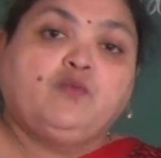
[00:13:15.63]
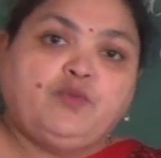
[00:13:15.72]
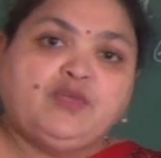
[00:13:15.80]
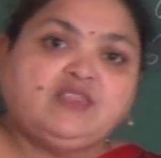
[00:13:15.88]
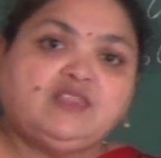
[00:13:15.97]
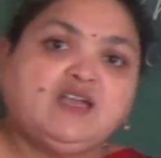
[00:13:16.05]

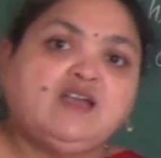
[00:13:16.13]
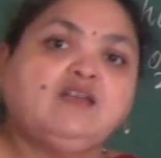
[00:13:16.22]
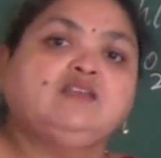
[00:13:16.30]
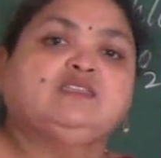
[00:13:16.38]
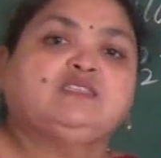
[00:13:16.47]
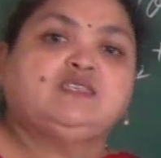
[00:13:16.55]
with
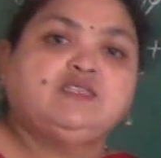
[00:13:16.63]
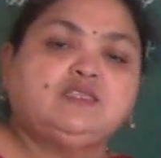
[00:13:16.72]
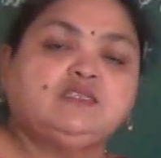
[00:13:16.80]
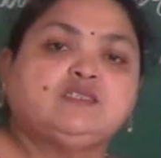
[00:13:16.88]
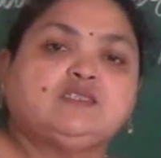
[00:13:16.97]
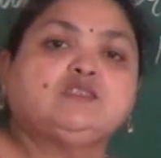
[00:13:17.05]
the
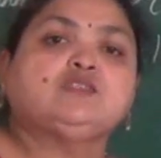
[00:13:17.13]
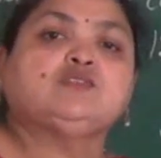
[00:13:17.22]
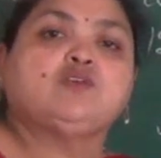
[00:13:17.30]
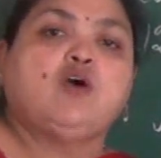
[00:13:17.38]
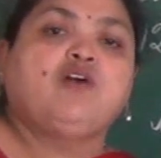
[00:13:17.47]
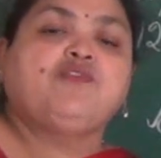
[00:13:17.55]

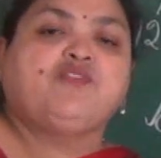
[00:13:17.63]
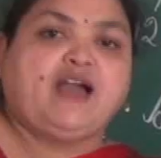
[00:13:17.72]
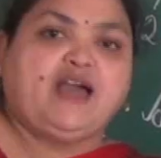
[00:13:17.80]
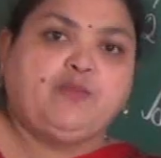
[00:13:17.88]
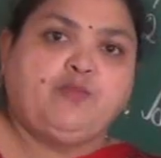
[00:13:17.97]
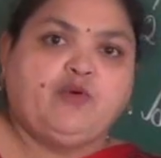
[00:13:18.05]
synthesis of
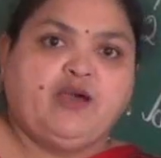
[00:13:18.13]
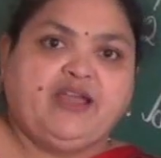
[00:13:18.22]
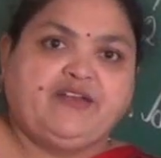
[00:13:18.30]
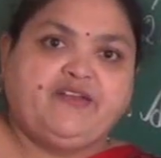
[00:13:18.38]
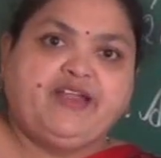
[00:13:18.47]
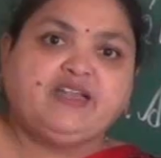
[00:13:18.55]

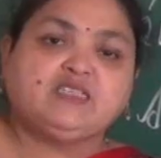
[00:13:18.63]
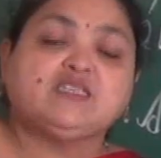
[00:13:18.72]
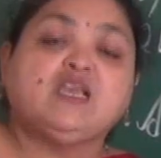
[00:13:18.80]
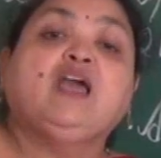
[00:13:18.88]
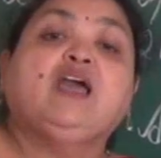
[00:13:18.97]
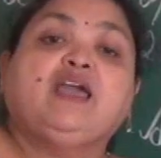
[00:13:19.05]
carbohydrates
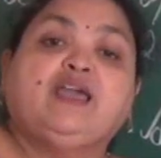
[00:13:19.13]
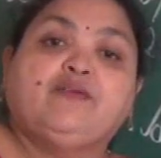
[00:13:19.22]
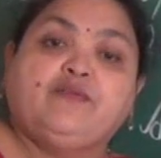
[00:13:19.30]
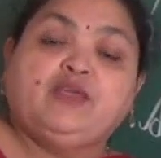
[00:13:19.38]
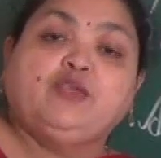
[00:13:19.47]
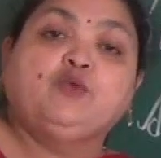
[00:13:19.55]

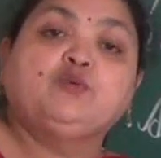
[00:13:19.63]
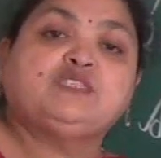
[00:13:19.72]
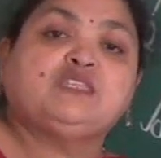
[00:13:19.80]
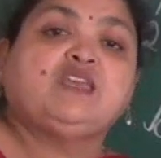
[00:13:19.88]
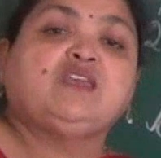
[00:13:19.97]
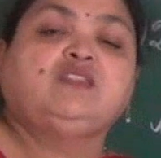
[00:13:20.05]
by
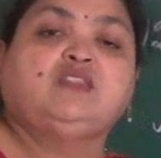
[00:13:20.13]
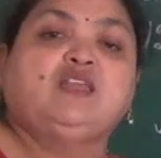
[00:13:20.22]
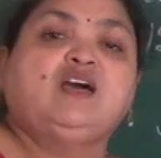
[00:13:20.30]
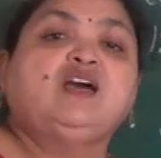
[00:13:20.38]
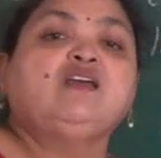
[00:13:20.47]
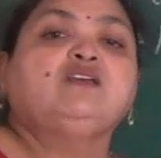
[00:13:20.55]
using
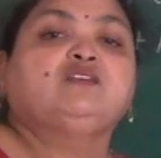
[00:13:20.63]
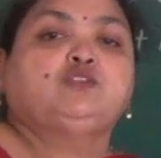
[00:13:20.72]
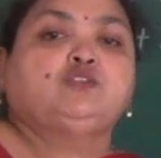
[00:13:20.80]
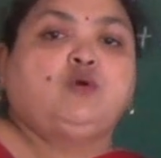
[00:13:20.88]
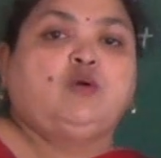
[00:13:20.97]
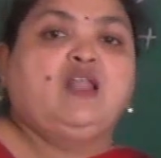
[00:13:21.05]
the
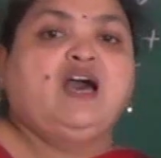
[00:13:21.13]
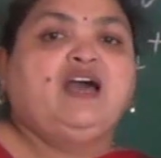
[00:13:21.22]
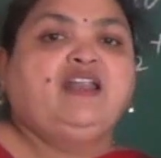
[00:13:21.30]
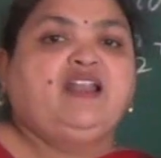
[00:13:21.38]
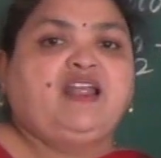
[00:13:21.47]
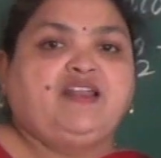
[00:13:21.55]

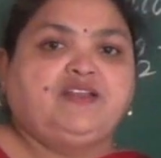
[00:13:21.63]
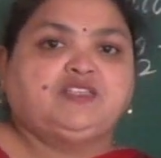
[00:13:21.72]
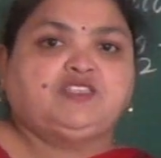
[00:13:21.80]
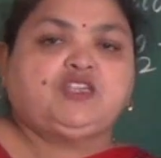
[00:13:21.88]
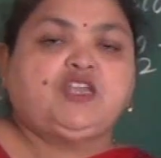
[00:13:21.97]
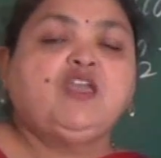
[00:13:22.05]
solar
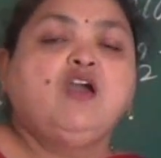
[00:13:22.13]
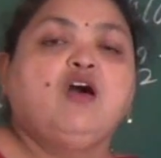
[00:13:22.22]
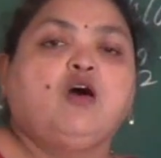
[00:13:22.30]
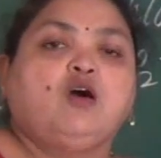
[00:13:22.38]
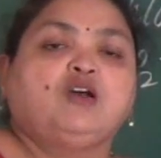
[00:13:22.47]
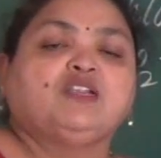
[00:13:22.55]
energy
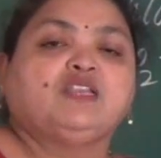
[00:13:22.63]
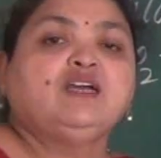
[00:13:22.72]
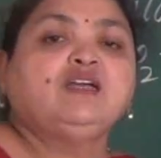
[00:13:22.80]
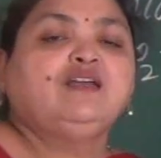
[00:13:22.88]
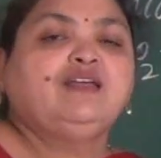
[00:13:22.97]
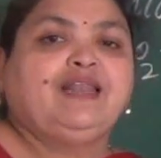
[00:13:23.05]
or
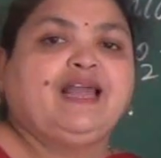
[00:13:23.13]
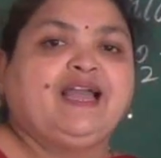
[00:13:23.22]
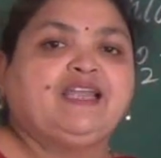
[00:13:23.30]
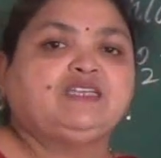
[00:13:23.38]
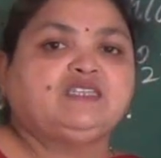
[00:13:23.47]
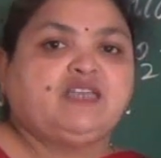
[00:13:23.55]
the
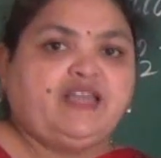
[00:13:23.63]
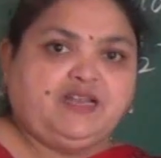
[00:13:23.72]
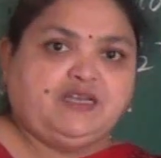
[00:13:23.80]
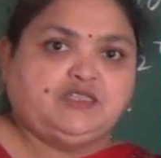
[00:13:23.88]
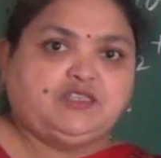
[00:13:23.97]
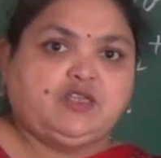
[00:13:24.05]
light
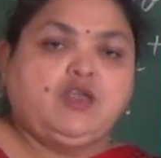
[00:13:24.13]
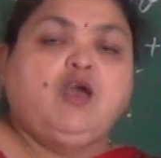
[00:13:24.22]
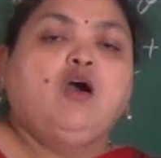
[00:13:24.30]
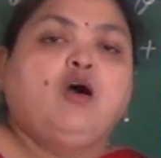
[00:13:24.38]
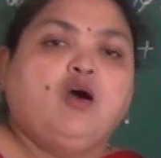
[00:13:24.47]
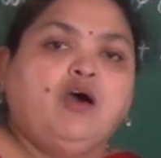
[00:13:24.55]
energy.
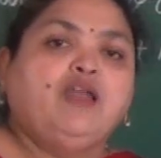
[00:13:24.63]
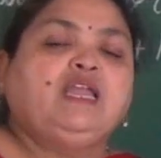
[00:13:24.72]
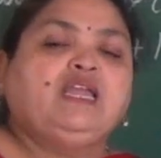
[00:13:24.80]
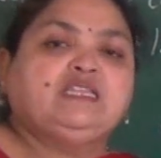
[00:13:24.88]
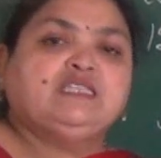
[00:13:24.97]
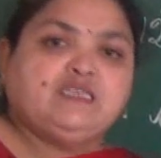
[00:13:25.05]
Or
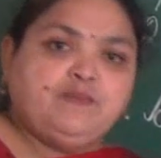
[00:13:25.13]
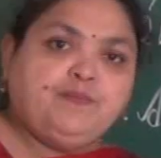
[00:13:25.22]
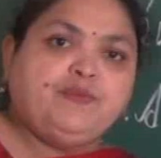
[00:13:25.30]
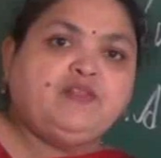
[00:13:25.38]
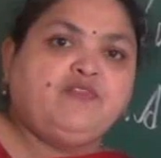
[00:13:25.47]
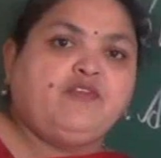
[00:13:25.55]
in
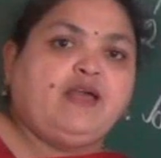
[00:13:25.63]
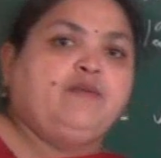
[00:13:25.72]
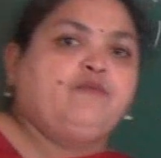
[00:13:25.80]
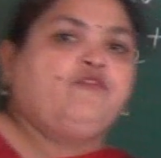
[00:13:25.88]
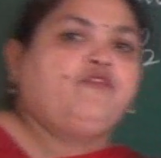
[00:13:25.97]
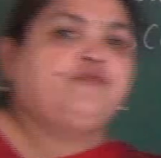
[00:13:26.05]
simple
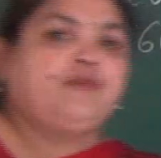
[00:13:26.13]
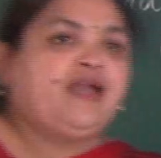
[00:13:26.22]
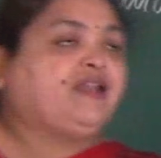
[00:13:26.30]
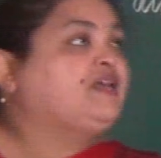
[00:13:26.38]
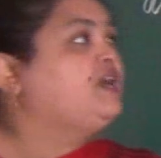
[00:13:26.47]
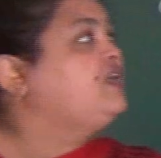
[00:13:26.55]

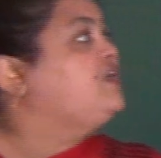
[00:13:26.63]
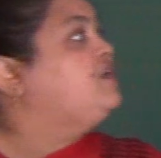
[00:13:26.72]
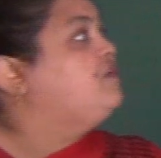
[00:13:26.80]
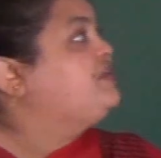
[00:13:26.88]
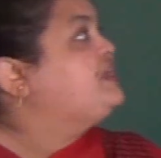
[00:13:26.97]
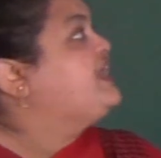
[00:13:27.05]

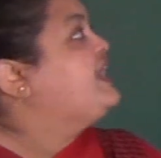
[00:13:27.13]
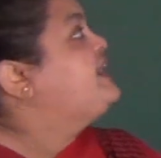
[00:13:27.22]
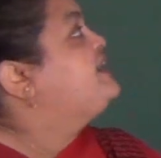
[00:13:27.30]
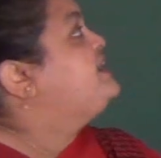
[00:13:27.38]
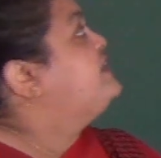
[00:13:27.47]
manner, we can